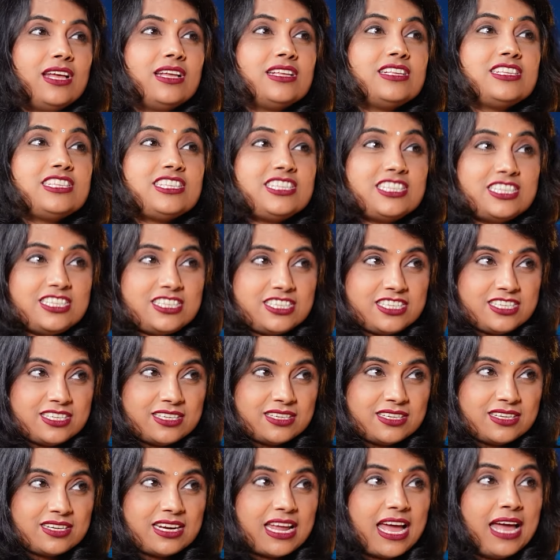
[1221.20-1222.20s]

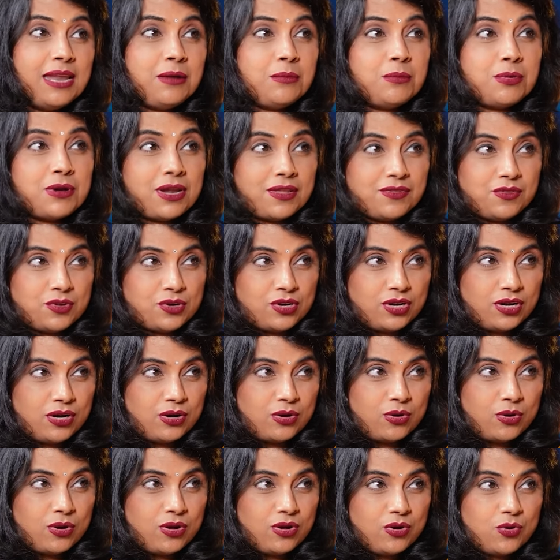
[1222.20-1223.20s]
sister and
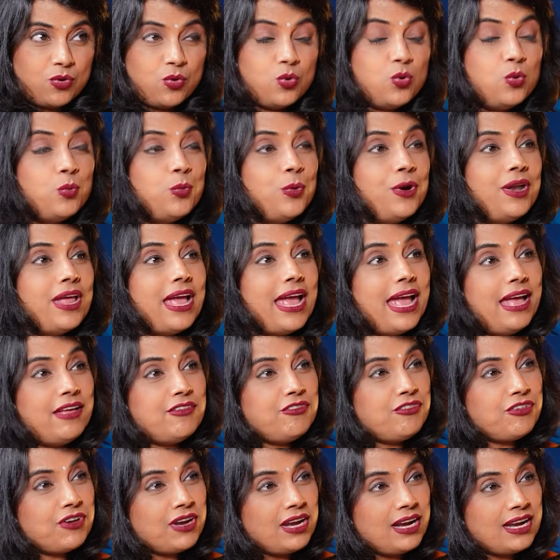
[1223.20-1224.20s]
brother-in-law, who would
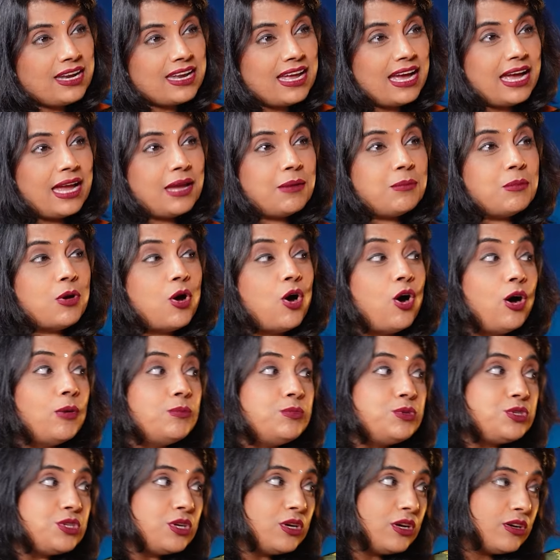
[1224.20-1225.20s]
every time
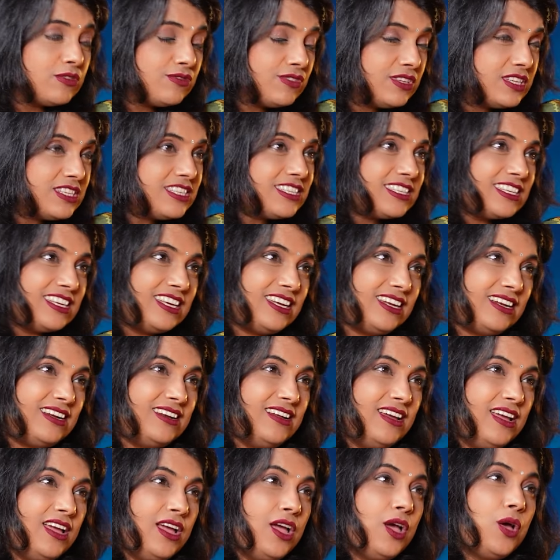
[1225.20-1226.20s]
observe this
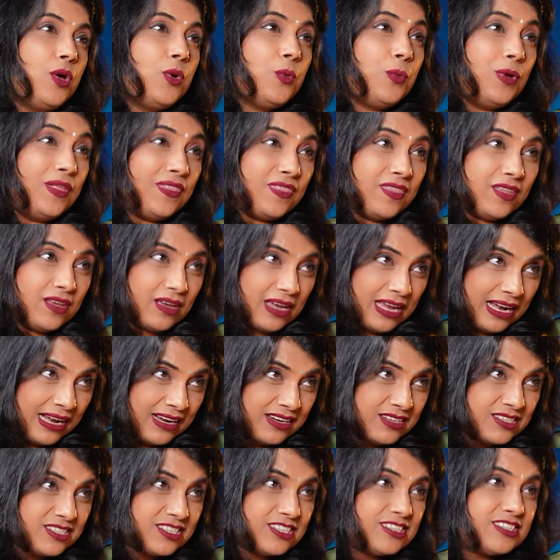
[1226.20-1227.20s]
kid when the
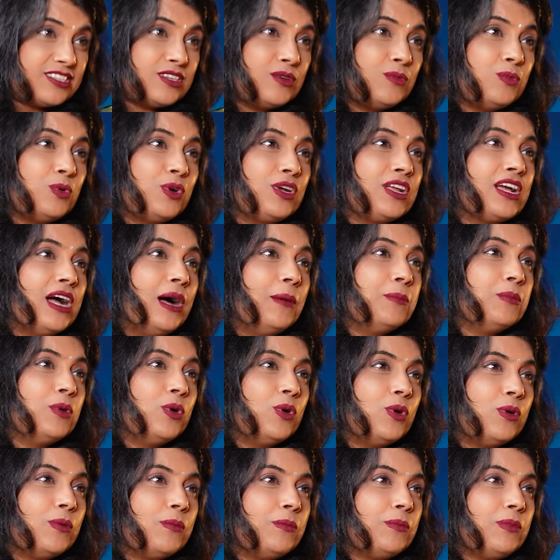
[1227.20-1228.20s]
elder sister would come
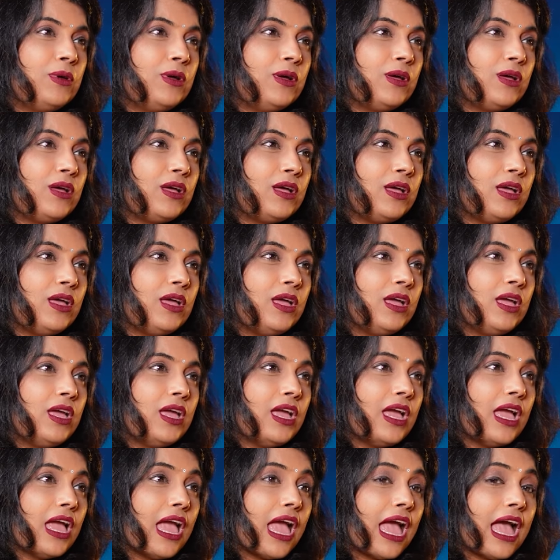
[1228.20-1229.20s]
home.
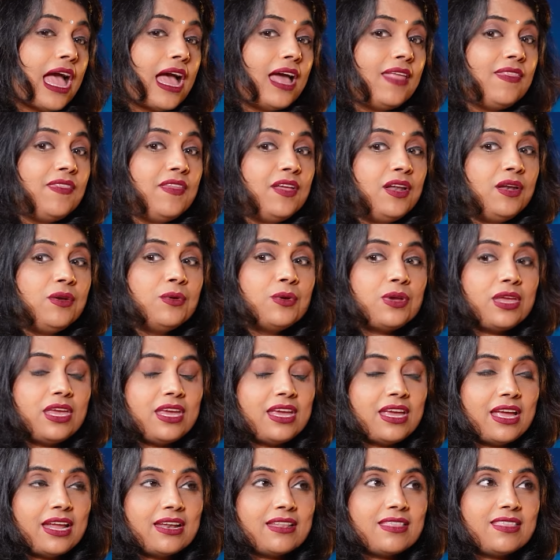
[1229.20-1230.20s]
And they're
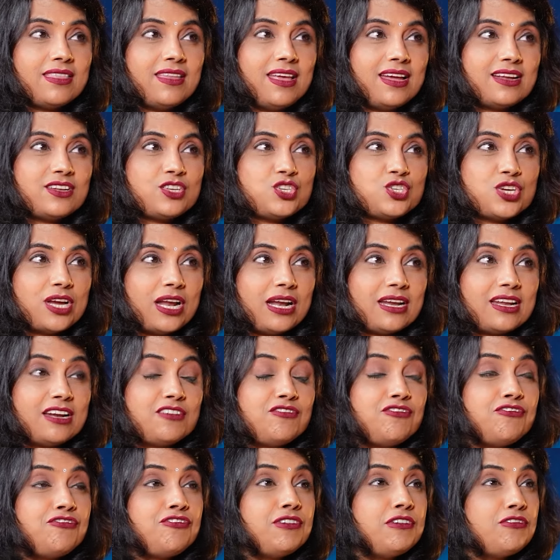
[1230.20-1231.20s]
looking at their child.
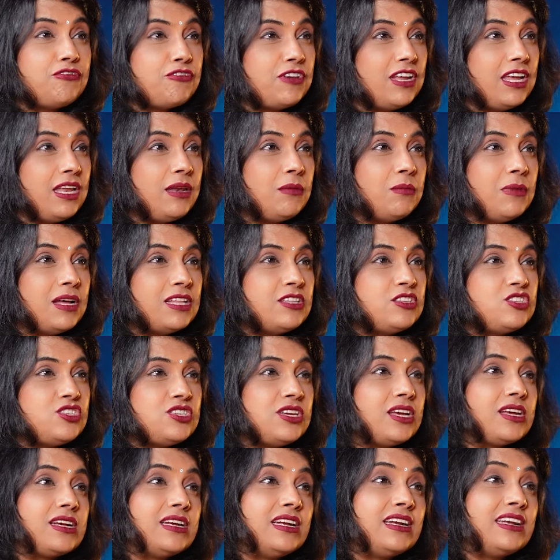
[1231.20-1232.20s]
At 15 months,
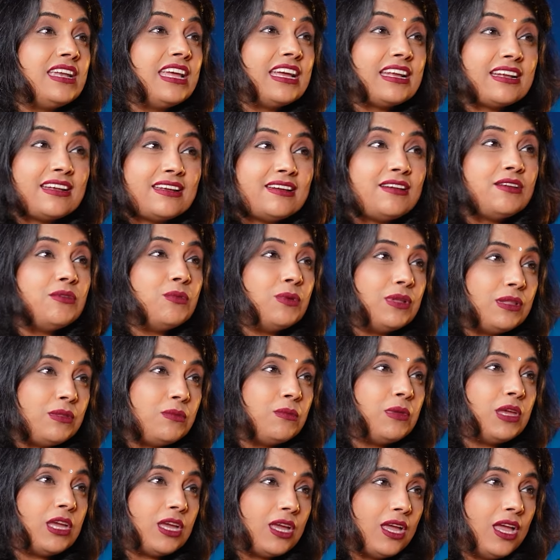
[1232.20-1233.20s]
she connected with
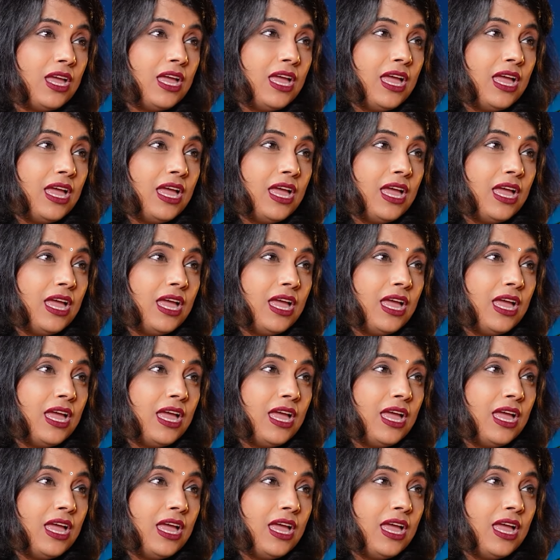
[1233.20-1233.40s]
me.